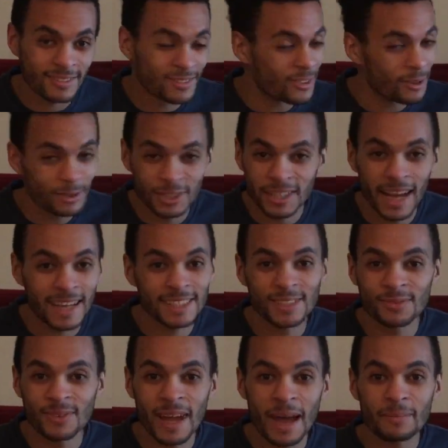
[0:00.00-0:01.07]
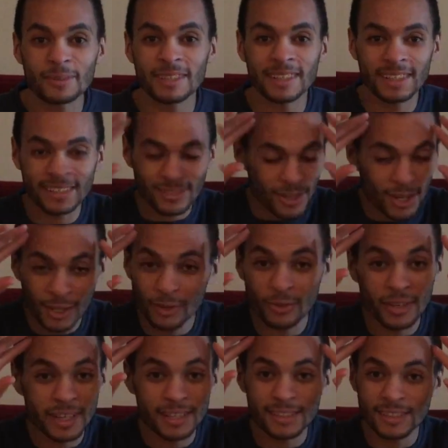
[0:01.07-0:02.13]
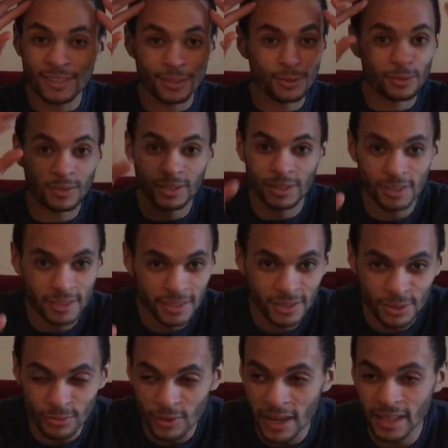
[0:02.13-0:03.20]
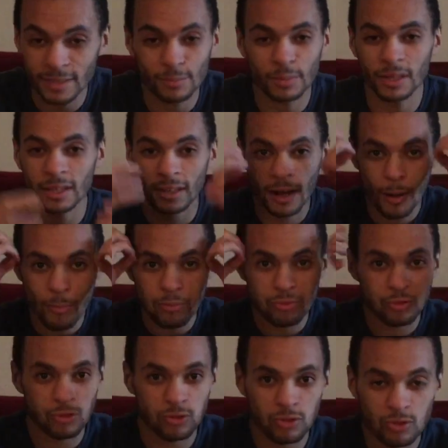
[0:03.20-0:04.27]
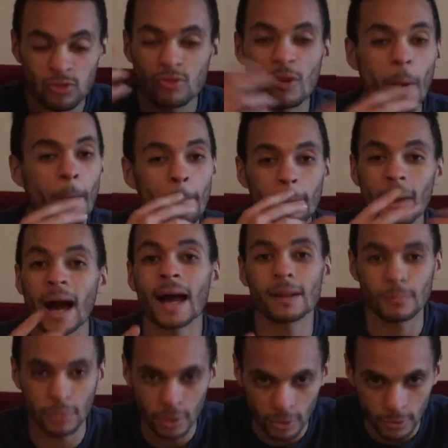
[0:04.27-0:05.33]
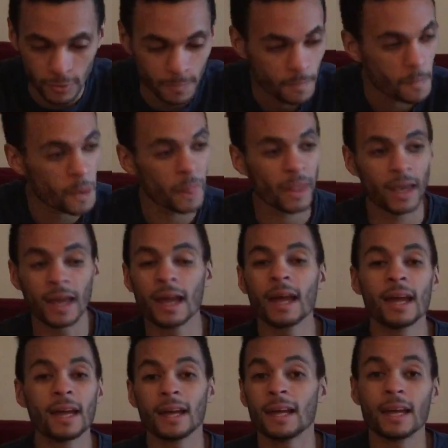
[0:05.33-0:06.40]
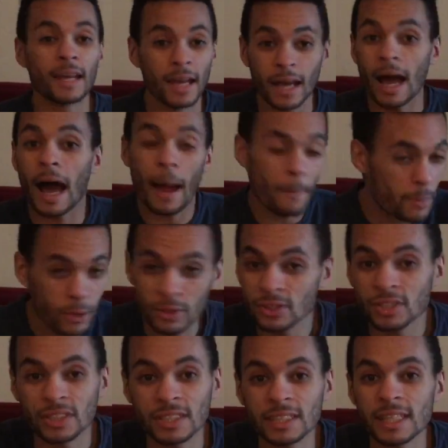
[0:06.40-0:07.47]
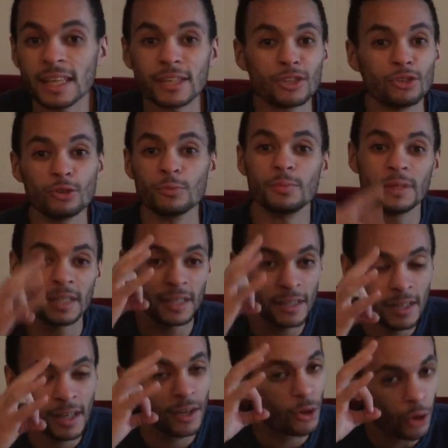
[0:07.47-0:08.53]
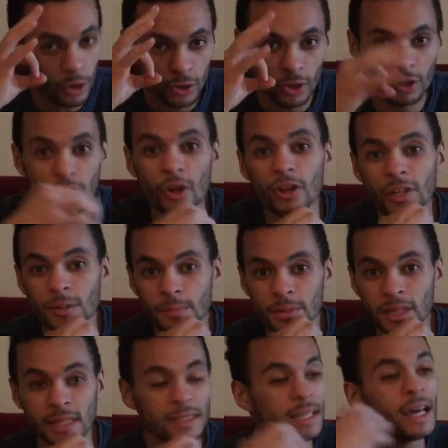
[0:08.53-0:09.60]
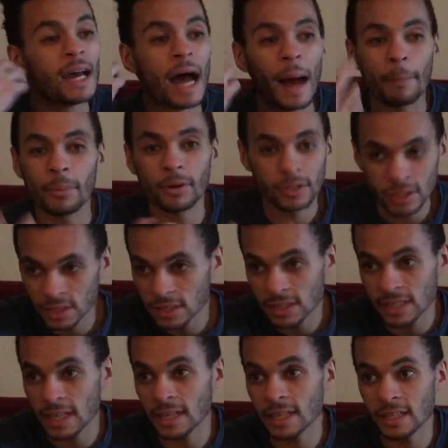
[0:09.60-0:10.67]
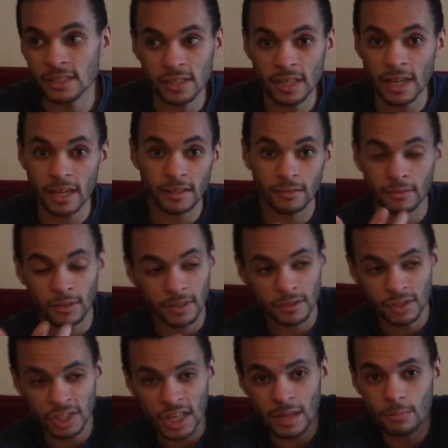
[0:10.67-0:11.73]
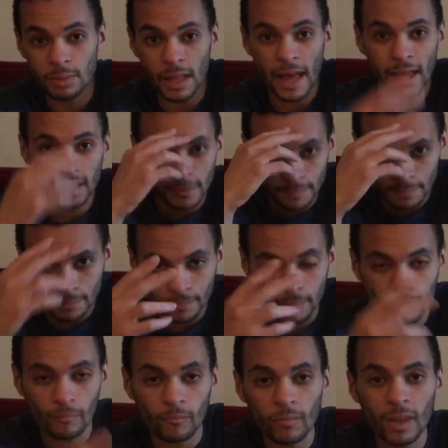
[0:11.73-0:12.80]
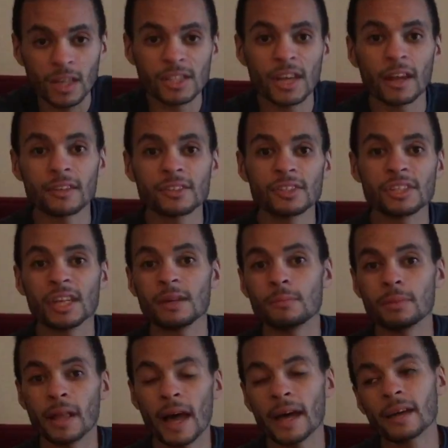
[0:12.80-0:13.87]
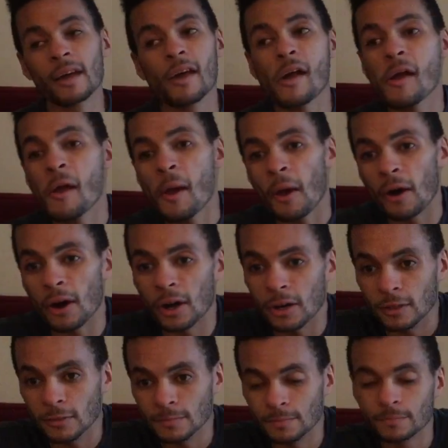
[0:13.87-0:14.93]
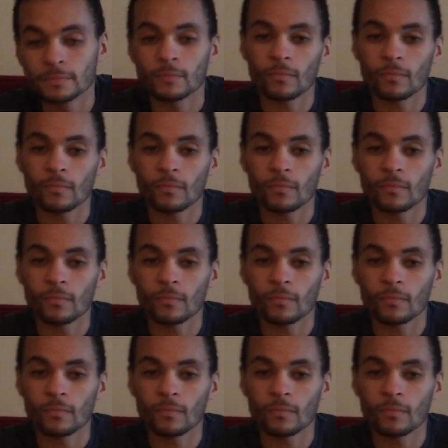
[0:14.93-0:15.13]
No shots to Grid, salute to Direct, but mind blown. I personally say QB caught the 30 piece. I personally say that, and Jay Black, shout out to Jay Black. I'll